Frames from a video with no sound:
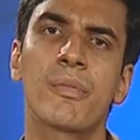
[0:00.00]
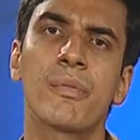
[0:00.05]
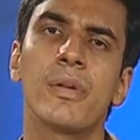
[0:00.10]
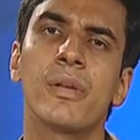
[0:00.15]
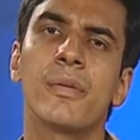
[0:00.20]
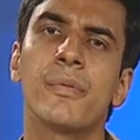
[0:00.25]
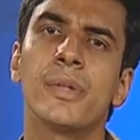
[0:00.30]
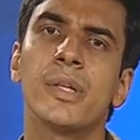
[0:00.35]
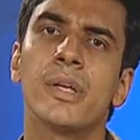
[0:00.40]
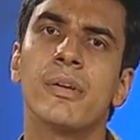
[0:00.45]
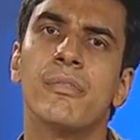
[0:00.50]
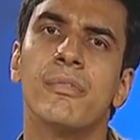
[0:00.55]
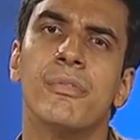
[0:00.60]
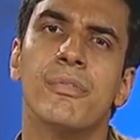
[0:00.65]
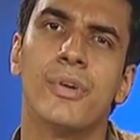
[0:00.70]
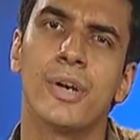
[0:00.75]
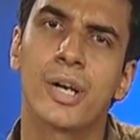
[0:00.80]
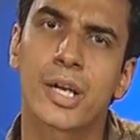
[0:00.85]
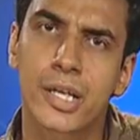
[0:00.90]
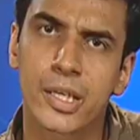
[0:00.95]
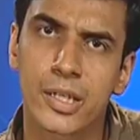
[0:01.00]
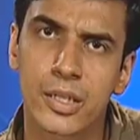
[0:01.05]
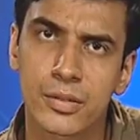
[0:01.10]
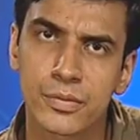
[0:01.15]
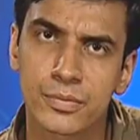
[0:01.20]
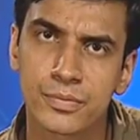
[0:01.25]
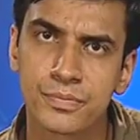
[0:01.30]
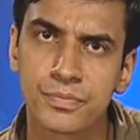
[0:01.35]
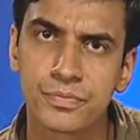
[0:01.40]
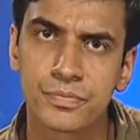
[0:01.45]
will be the work done?
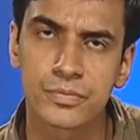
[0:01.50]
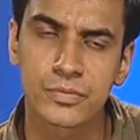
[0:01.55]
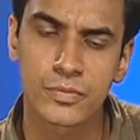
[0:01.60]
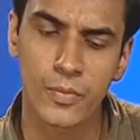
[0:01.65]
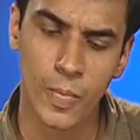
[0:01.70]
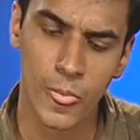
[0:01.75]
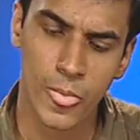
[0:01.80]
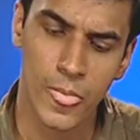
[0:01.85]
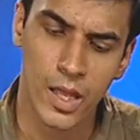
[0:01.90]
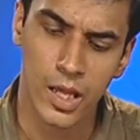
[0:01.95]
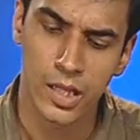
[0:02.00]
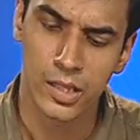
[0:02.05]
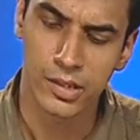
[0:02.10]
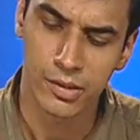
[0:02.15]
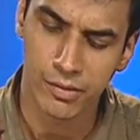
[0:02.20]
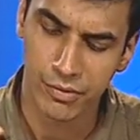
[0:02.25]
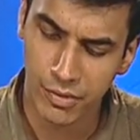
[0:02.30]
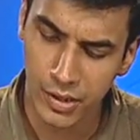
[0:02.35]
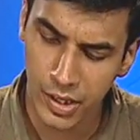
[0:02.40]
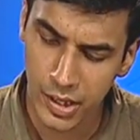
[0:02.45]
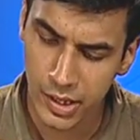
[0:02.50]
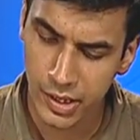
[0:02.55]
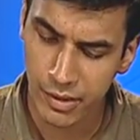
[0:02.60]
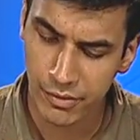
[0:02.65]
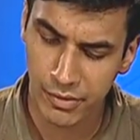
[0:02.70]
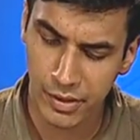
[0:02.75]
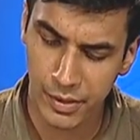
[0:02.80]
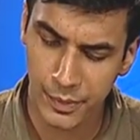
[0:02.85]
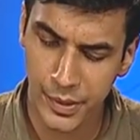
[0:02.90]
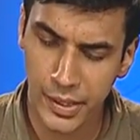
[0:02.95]
The work done
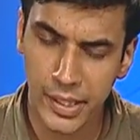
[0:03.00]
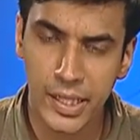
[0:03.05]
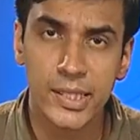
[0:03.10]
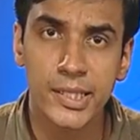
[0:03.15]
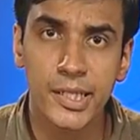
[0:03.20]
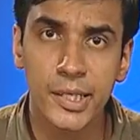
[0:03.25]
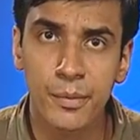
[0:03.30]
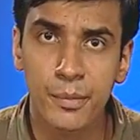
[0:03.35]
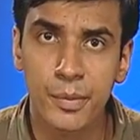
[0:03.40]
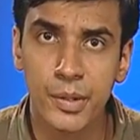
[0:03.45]
will be nothing